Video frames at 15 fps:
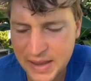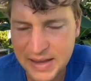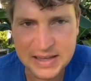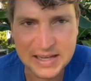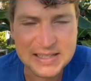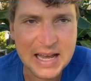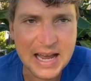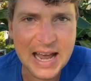
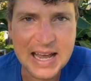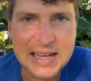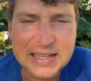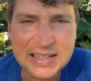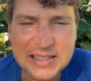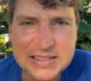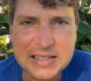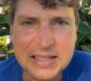And this ad
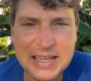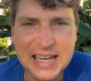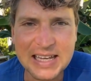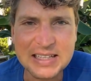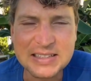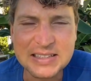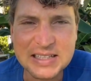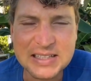is the
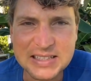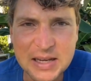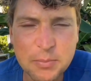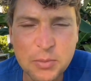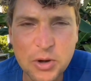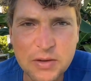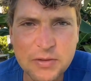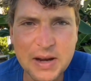latest
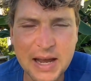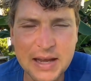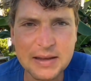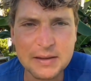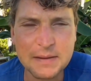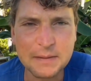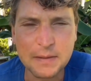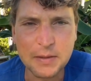example of that.
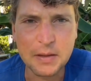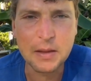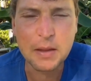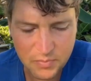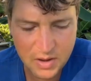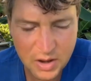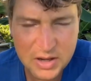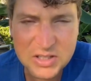
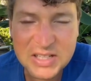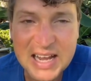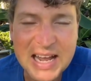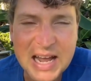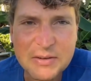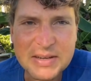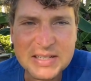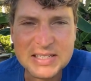We're going to
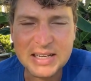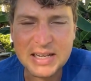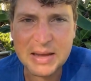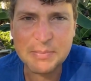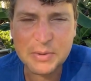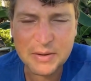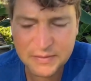check out this clip.